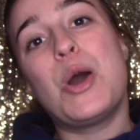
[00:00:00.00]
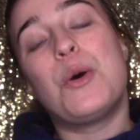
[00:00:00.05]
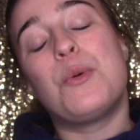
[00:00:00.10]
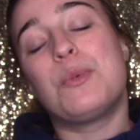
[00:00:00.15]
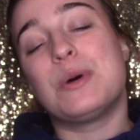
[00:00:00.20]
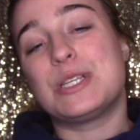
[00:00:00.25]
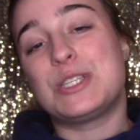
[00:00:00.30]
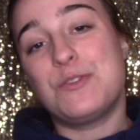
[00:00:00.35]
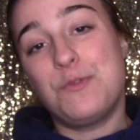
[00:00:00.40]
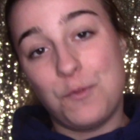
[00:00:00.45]

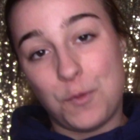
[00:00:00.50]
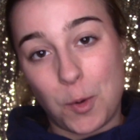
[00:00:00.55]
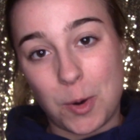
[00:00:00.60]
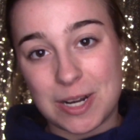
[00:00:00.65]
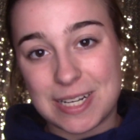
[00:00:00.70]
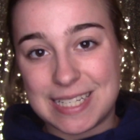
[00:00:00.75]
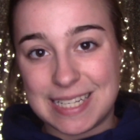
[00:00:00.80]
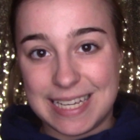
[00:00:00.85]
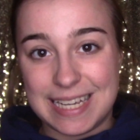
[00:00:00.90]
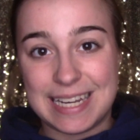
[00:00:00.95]
was
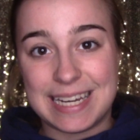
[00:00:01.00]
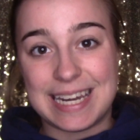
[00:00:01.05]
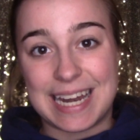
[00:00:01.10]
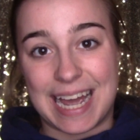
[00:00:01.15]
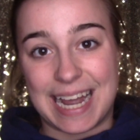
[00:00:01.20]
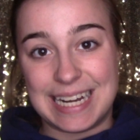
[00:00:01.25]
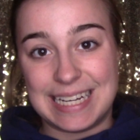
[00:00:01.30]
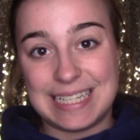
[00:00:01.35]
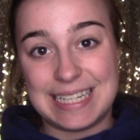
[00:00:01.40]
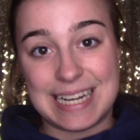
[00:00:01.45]

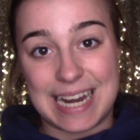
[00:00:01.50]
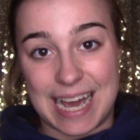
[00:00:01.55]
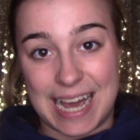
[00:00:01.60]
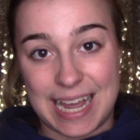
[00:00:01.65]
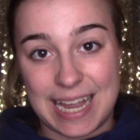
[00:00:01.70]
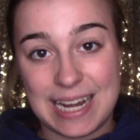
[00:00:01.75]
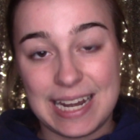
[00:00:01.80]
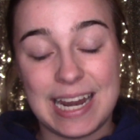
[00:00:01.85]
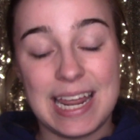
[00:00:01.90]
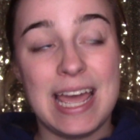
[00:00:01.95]

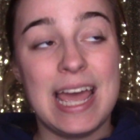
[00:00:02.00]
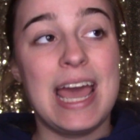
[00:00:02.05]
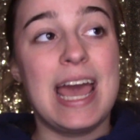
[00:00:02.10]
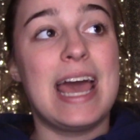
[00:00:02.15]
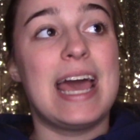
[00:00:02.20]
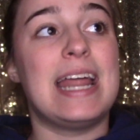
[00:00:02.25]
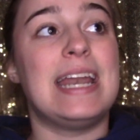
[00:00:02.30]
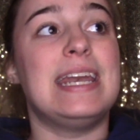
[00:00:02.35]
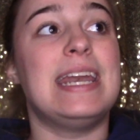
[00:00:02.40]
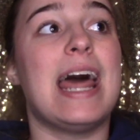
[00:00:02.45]
$14.99.
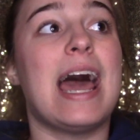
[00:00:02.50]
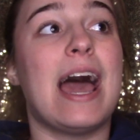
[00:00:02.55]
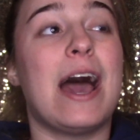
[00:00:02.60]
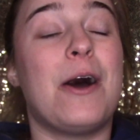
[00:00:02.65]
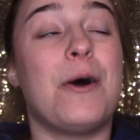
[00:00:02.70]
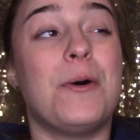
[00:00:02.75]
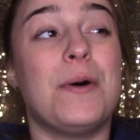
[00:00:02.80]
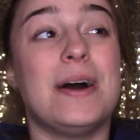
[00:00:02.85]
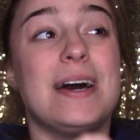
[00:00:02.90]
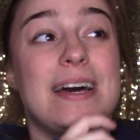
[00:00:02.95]

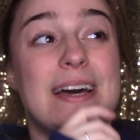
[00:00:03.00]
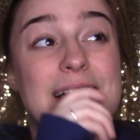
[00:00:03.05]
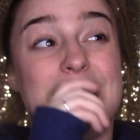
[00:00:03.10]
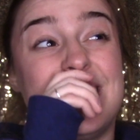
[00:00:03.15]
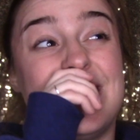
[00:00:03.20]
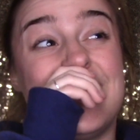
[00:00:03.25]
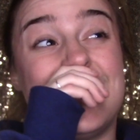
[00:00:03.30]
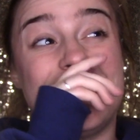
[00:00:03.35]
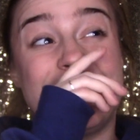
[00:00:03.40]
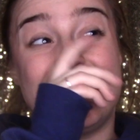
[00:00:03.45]
Now,
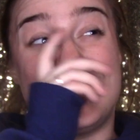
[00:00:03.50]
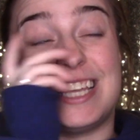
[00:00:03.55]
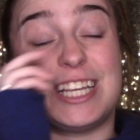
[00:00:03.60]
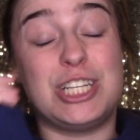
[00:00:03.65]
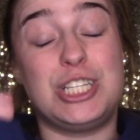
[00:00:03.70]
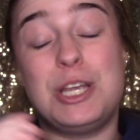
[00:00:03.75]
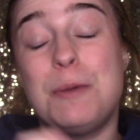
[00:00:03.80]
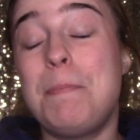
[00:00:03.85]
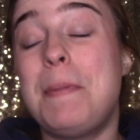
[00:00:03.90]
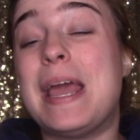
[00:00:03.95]
the
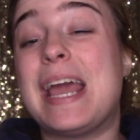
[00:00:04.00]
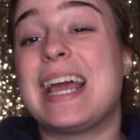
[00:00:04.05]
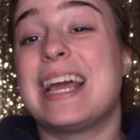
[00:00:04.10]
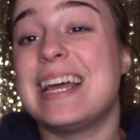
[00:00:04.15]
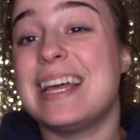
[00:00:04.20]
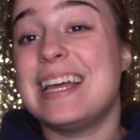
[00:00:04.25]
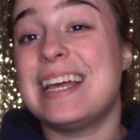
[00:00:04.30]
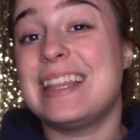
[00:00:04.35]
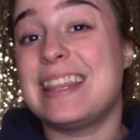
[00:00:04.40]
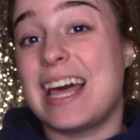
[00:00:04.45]

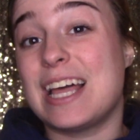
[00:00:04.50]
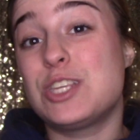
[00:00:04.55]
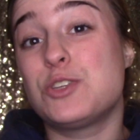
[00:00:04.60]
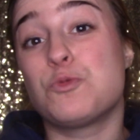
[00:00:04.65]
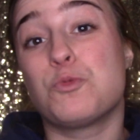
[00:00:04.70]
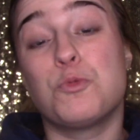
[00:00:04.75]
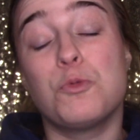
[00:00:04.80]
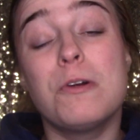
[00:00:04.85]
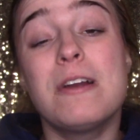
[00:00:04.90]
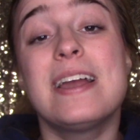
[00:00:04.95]
shipping, that's
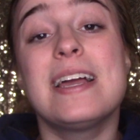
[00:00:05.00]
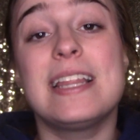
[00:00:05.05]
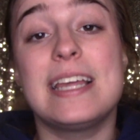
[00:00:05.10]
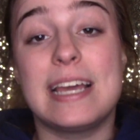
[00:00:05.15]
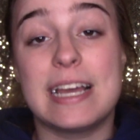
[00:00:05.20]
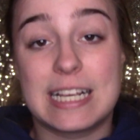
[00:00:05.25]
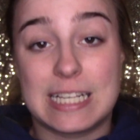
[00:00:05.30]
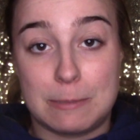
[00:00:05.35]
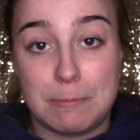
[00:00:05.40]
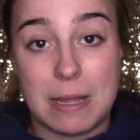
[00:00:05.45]
really
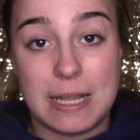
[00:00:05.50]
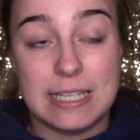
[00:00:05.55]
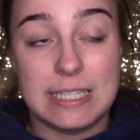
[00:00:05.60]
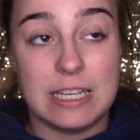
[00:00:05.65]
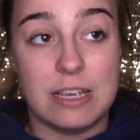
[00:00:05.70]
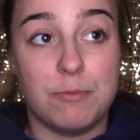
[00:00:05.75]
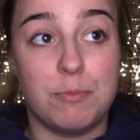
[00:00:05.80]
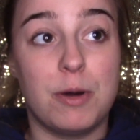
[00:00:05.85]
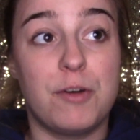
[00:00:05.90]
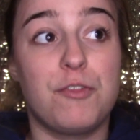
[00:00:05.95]

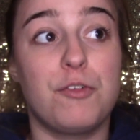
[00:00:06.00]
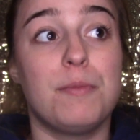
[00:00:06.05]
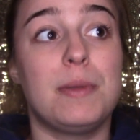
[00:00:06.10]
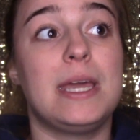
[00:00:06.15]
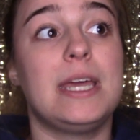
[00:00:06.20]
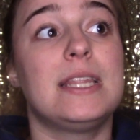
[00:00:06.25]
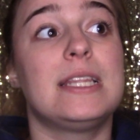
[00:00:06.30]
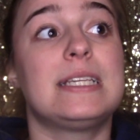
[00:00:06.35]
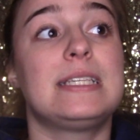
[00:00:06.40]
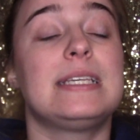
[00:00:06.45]
expensive, but for
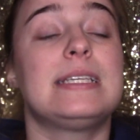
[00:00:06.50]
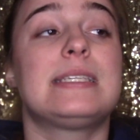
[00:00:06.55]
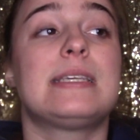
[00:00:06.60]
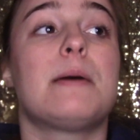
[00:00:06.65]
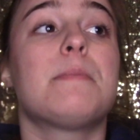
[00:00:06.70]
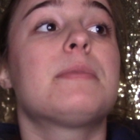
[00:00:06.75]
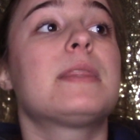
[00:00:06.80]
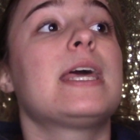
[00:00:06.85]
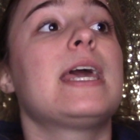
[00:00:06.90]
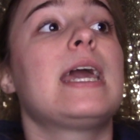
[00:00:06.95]
me, this is
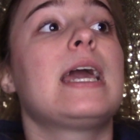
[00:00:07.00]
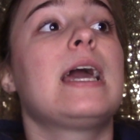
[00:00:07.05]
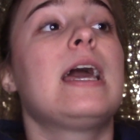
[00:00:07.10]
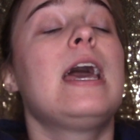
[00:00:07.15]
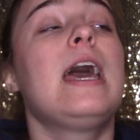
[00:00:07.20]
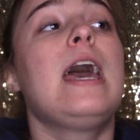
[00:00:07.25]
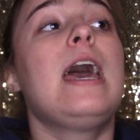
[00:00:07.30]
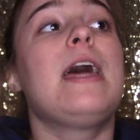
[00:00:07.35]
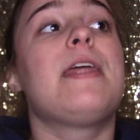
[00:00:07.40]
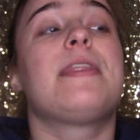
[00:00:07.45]
something
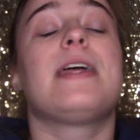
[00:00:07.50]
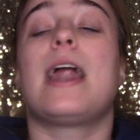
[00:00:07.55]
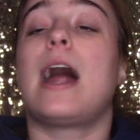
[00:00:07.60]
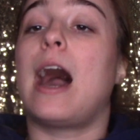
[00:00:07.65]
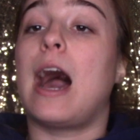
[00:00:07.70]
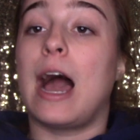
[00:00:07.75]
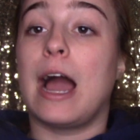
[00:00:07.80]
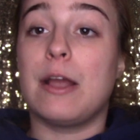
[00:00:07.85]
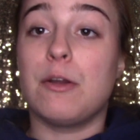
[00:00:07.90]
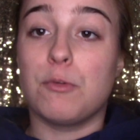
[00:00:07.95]
that
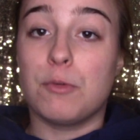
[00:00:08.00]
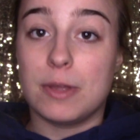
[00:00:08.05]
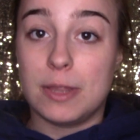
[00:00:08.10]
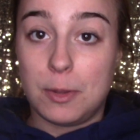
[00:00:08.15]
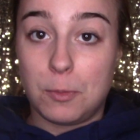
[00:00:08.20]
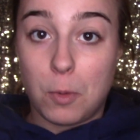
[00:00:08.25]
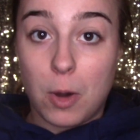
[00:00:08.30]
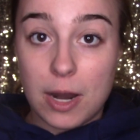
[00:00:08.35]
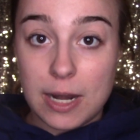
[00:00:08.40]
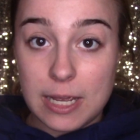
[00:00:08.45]
I
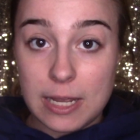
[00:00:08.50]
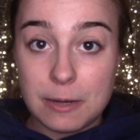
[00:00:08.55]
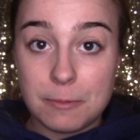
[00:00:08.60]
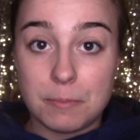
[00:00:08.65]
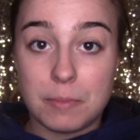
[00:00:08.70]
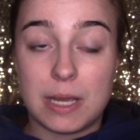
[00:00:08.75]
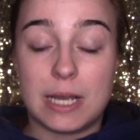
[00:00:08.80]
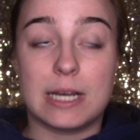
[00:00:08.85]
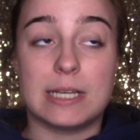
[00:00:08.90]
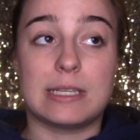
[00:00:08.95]
really
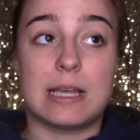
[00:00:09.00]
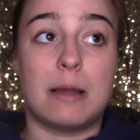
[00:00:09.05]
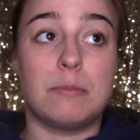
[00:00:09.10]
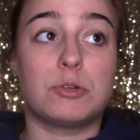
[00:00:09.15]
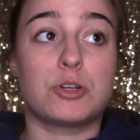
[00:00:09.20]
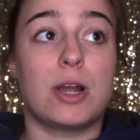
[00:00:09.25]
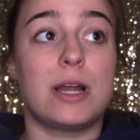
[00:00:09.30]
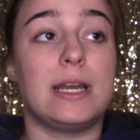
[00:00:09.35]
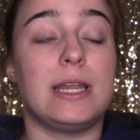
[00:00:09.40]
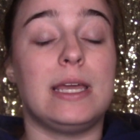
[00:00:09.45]
wanted because I'm
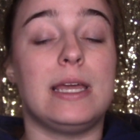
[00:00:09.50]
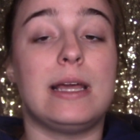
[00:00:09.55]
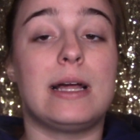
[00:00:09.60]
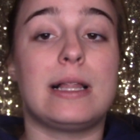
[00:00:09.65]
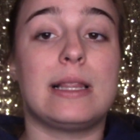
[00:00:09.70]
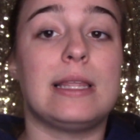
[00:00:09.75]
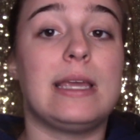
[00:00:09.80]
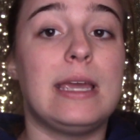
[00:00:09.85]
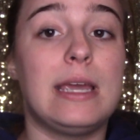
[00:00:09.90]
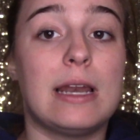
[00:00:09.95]
trying to eat
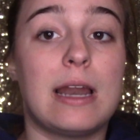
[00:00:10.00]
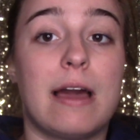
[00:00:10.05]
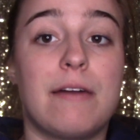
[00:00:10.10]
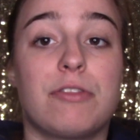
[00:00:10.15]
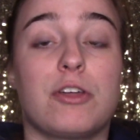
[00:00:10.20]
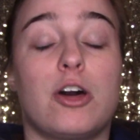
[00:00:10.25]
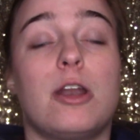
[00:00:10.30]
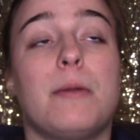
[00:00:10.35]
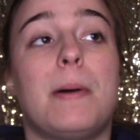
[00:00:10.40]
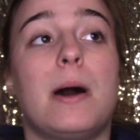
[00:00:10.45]
clean. I
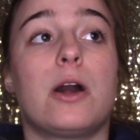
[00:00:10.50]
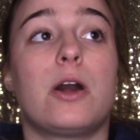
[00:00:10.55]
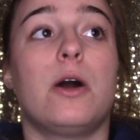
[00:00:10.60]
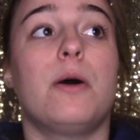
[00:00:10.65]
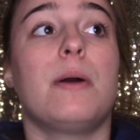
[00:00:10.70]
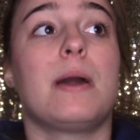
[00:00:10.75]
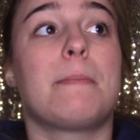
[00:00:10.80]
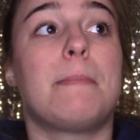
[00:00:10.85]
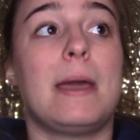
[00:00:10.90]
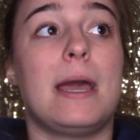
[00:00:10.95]
thought about
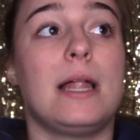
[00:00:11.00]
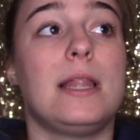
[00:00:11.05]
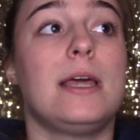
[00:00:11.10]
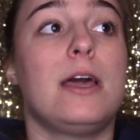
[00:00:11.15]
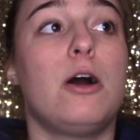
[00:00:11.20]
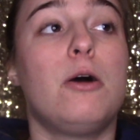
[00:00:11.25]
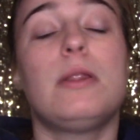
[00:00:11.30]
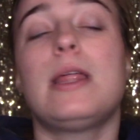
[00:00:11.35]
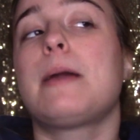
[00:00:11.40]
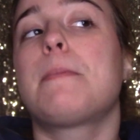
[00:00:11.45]
going
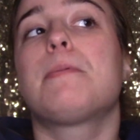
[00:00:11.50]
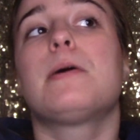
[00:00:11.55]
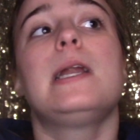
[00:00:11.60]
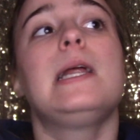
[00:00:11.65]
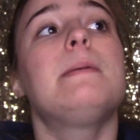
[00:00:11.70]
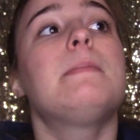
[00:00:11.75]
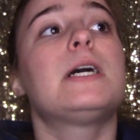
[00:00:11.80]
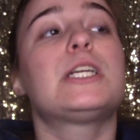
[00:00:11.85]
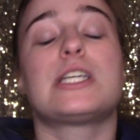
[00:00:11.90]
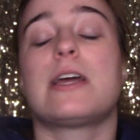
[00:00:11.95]
paleo. Like,
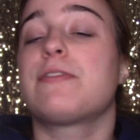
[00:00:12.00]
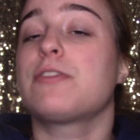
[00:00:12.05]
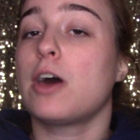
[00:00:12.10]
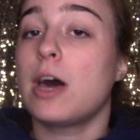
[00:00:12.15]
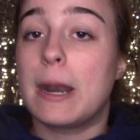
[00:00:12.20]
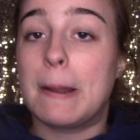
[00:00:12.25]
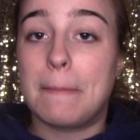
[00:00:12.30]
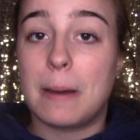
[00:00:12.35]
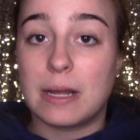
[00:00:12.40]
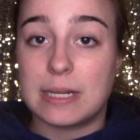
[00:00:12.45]
pretty much, I
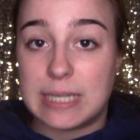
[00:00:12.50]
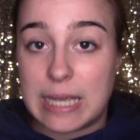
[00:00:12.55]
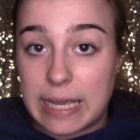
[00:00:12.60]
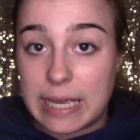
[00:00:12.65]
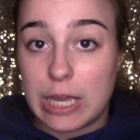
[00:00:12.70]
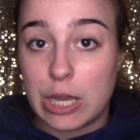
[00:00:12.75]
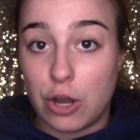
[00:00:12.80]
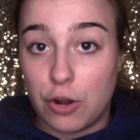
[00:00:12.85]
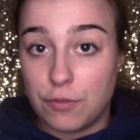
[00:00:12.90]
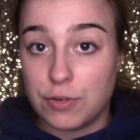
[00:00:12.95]
thought about
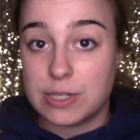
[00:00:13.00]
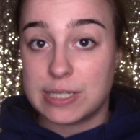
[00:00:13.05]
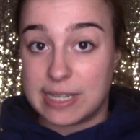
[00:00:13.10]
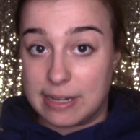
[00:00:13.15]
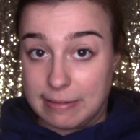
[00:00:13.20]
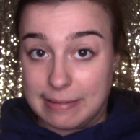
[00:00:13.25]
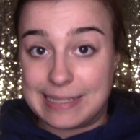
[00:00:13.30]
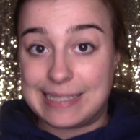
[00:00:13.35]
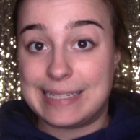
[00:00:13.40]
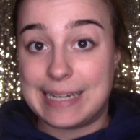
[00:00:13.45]
taking over
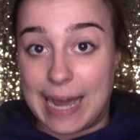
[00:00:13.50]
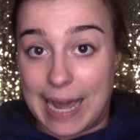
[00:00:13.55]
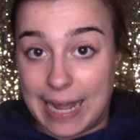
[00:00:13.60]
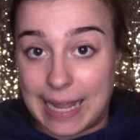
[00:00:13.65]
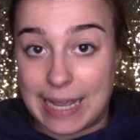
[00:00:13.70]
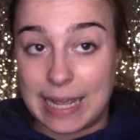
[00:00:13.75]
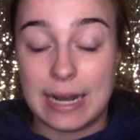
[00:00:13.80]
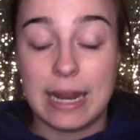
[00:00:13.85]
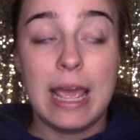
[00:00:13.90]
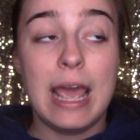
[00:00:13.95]
Sarah's
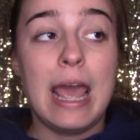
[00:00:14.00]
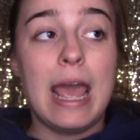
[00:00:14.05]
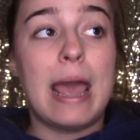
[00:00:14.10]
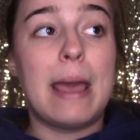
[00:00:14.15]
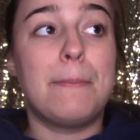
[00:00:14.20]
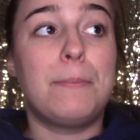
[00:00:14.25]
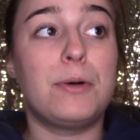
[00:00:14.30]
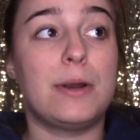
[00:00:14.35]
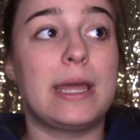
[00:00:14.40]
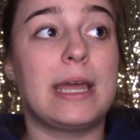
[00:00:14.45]
diet
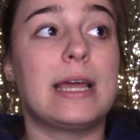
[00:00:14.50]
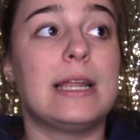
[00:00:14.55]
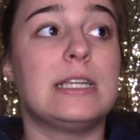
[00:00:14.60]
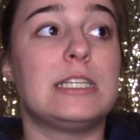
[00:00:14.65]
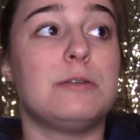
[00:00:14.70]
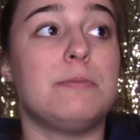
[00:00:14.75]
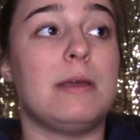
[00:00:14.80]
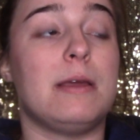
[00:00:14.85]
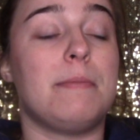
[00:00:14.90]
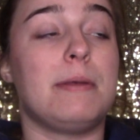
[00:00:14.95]
and putting it
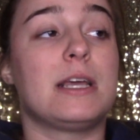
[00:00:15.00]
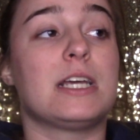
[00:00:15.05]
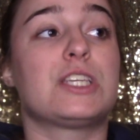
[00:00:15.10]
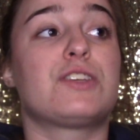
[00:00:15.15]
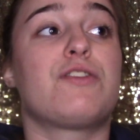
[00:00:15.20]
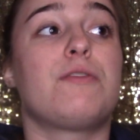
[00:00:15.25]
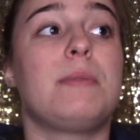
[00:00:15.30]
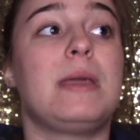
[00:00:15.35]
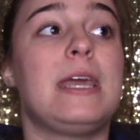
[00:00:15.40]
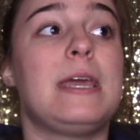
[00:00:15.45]
into me, because
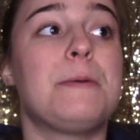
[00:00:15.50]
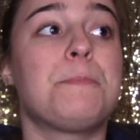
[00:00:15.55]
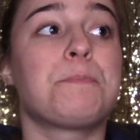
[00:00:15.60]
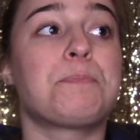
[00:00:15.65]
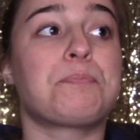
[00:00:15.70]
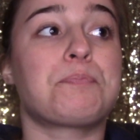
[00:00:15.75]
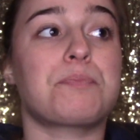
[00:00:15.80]
for me,